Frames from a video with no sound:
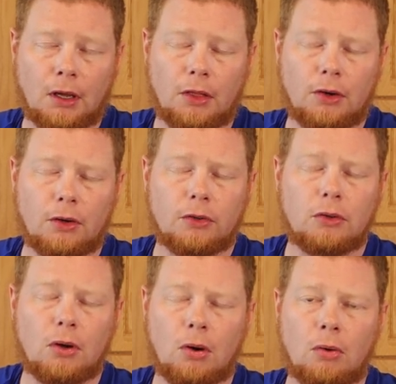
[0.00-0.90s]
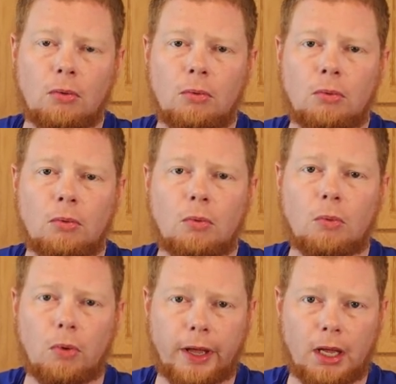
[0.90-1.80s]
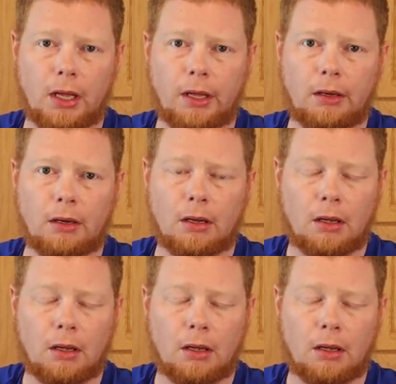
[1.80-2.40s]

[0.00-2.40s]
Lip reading: There is no way